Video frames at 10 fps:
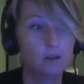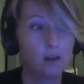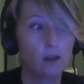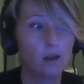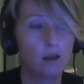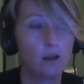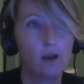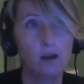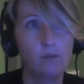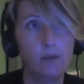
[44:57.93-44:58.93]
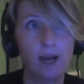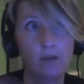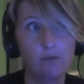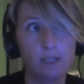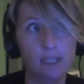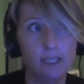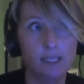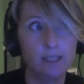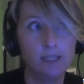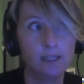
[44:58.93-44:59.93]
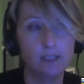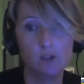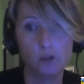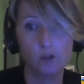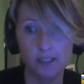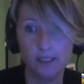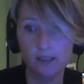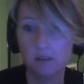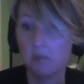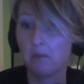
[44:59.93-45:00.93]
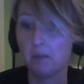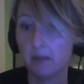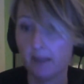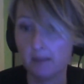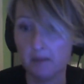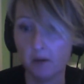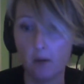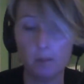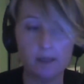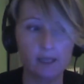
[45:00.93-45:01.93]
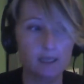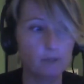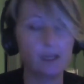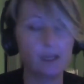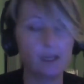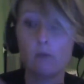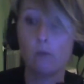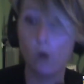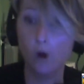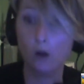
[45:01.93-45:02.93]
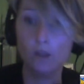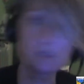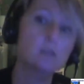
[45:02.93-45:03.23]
I really enjoyed it. Maybe that's a bit complicated, but it was.